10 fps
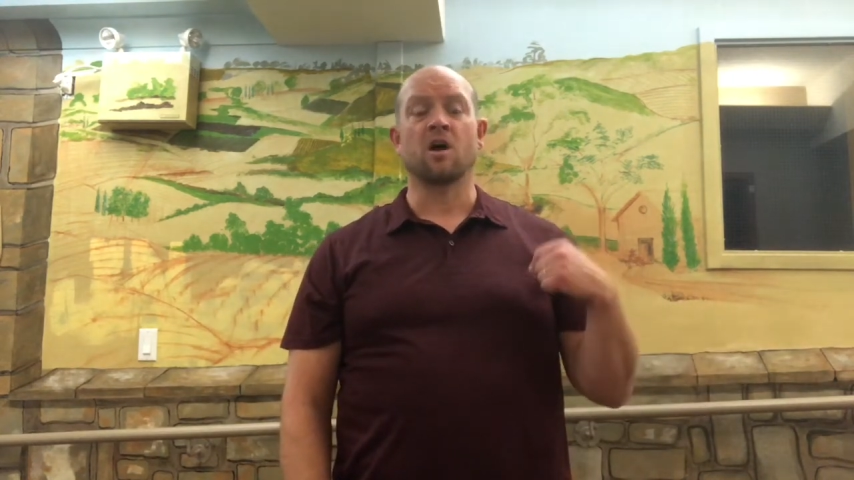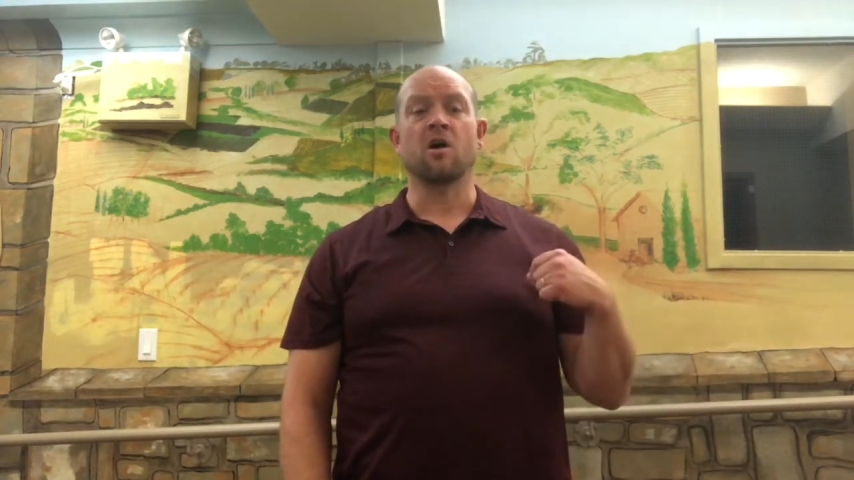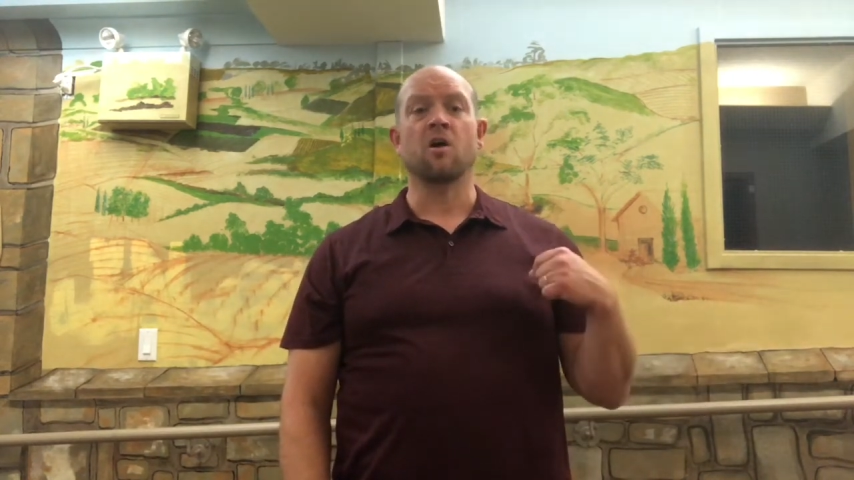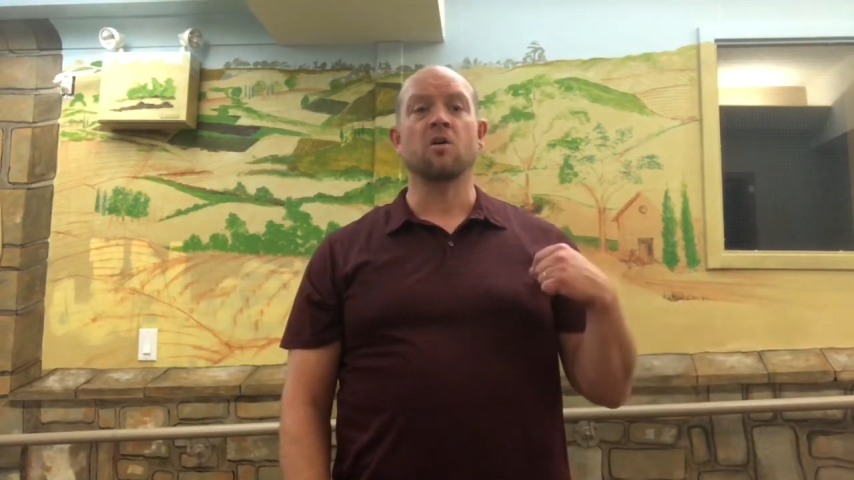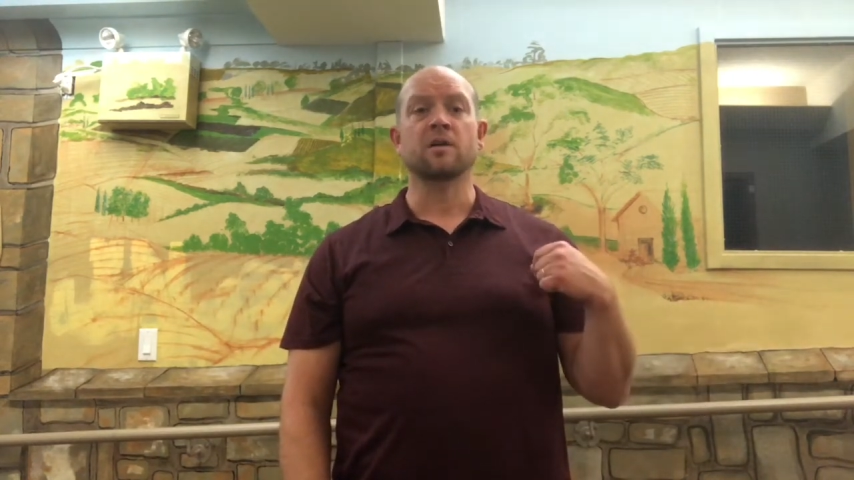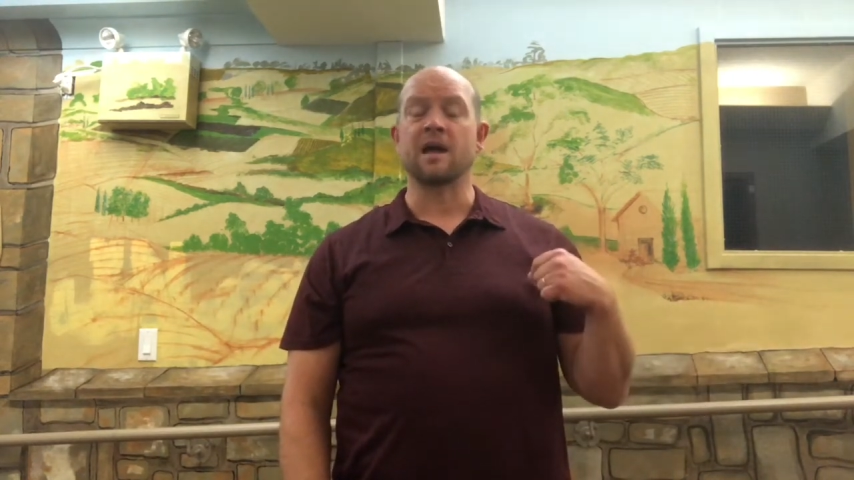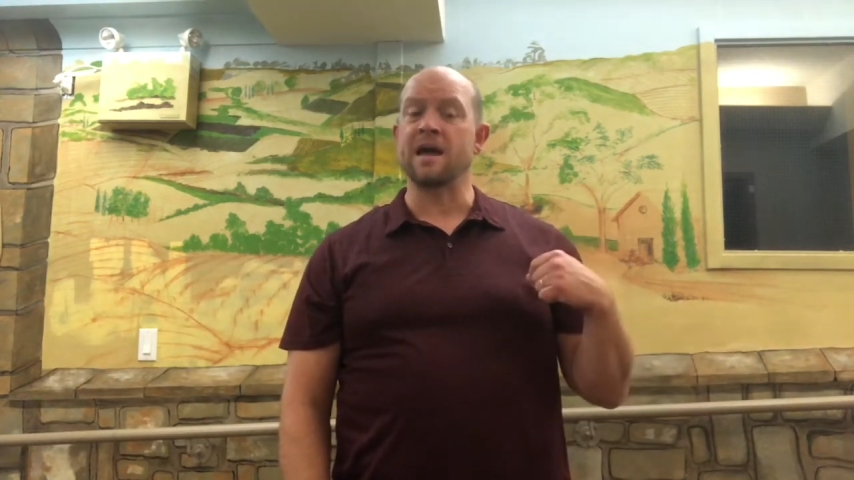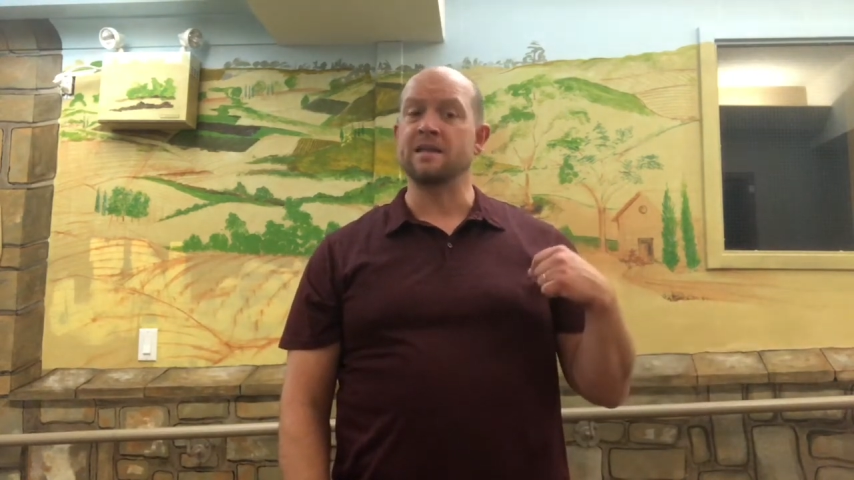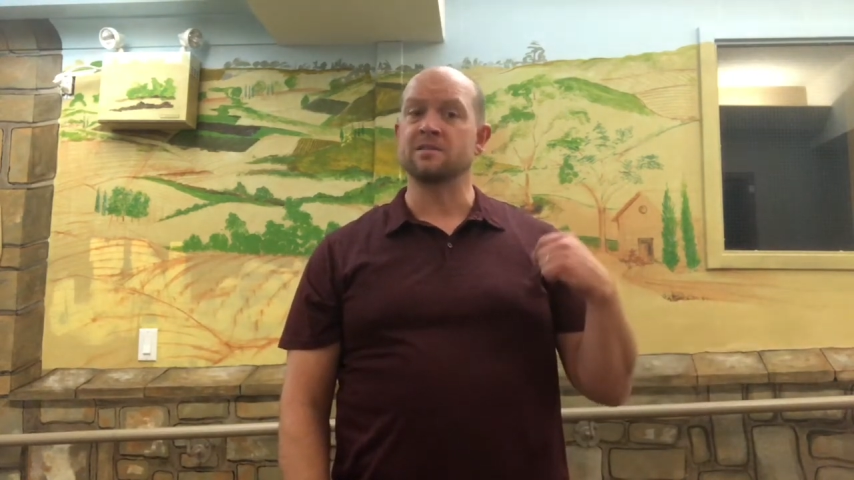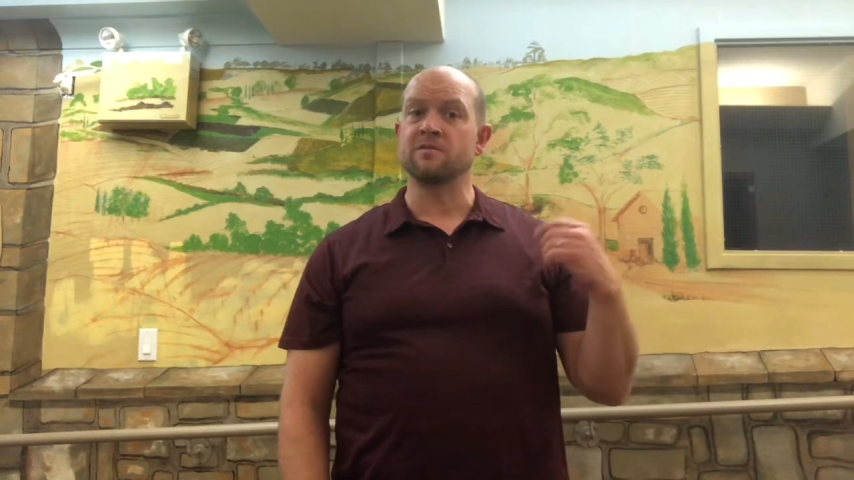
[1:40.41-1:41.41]
all
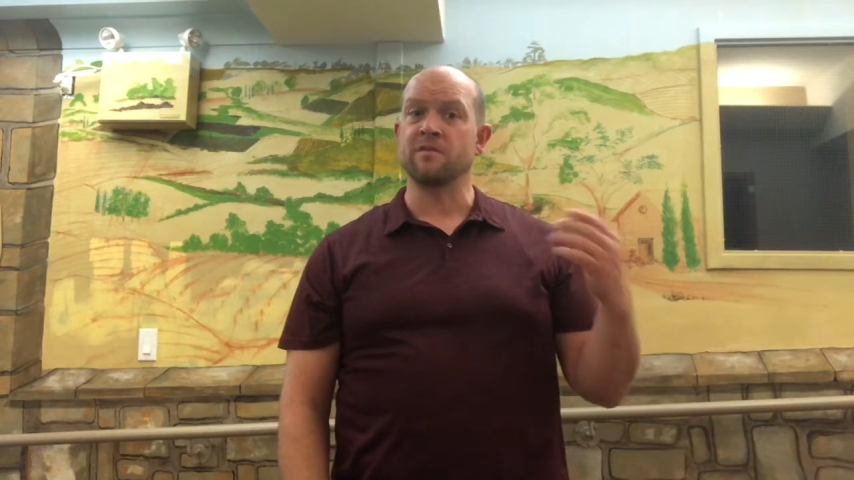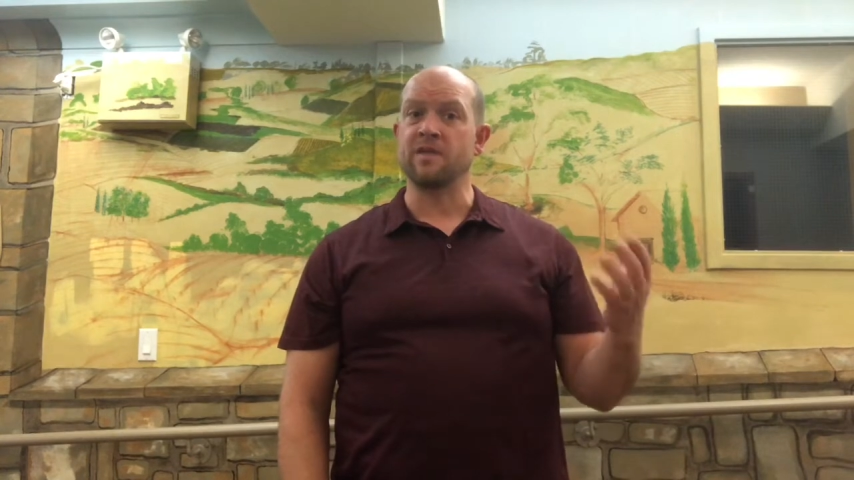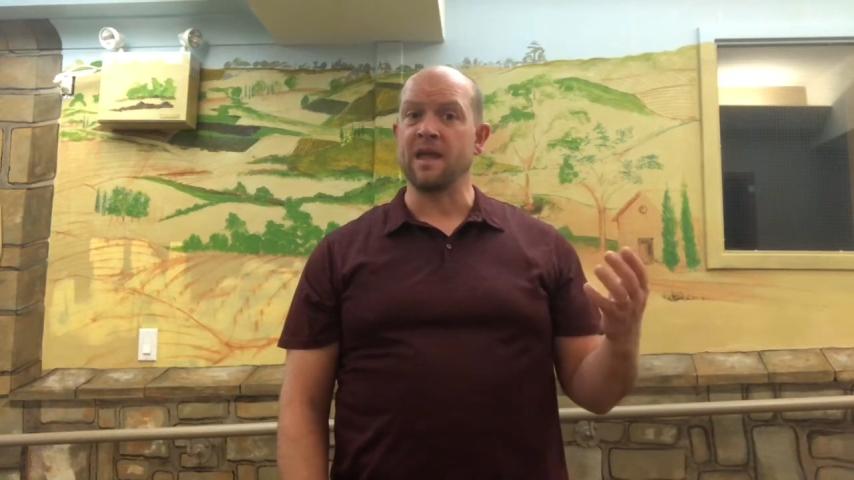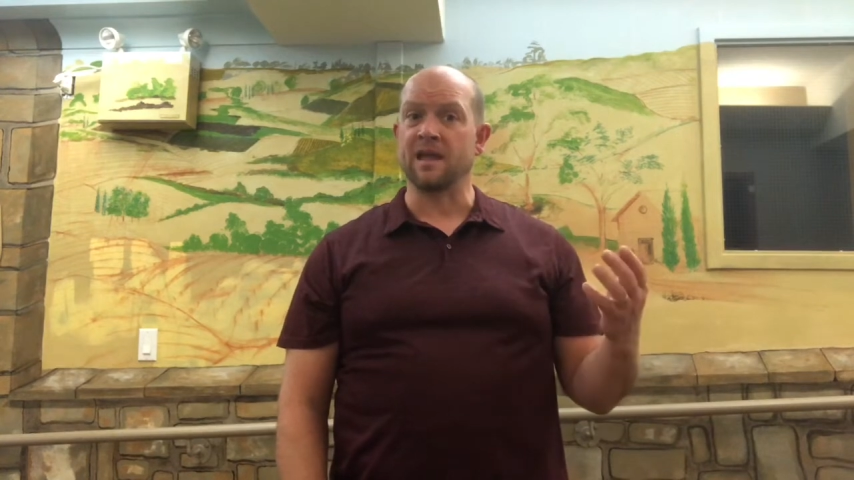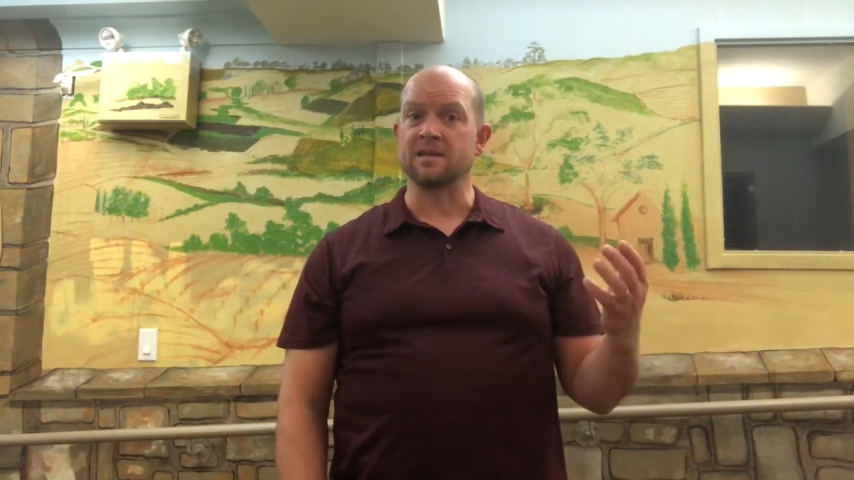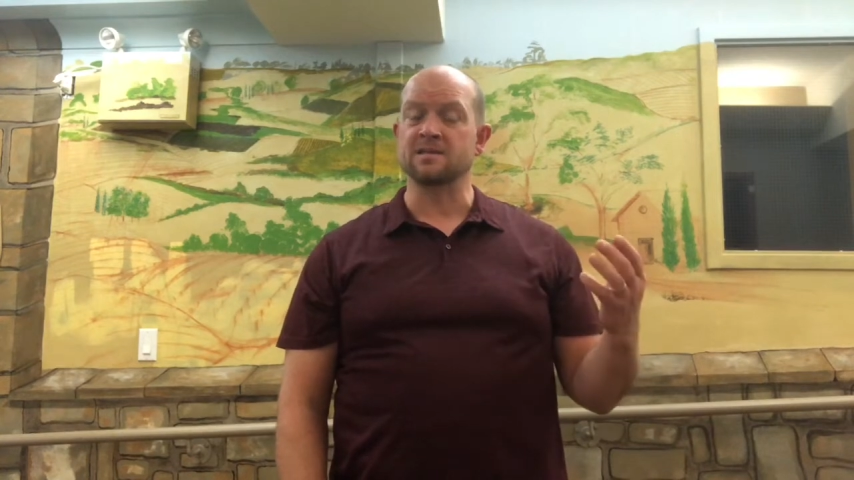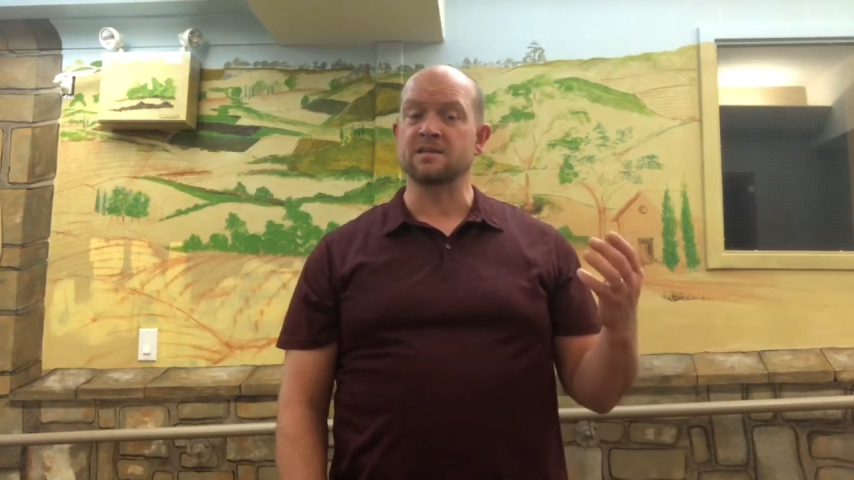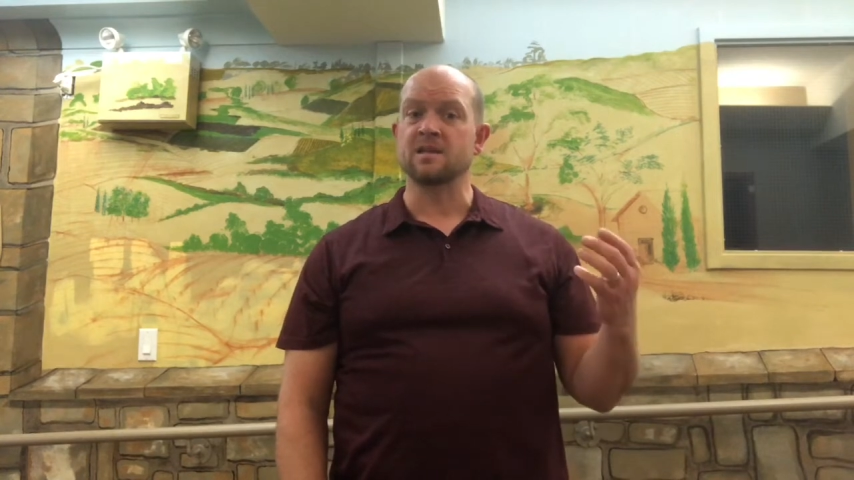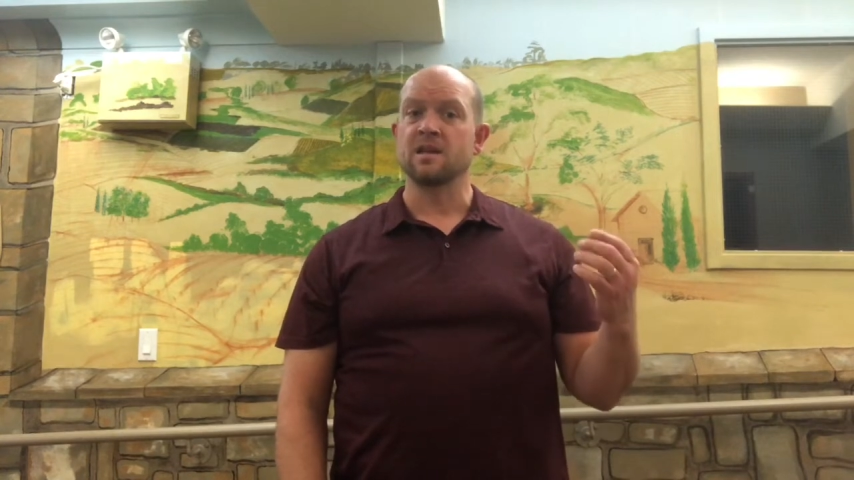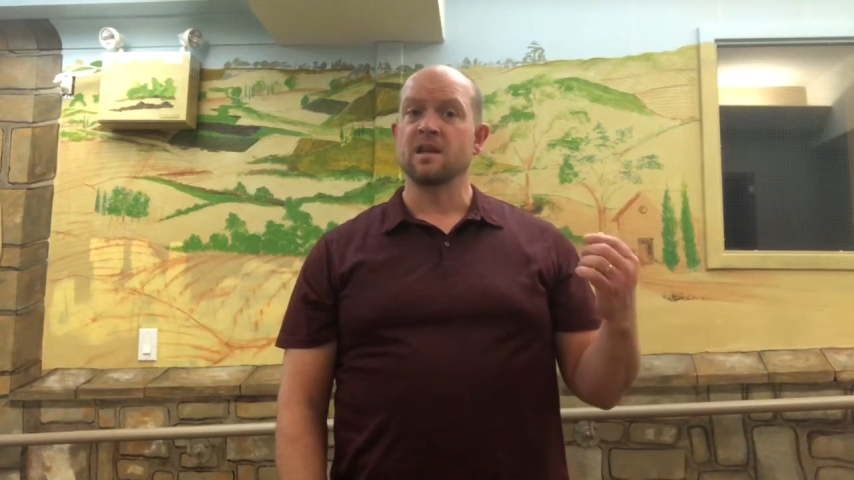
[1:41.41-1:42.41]
kinds of things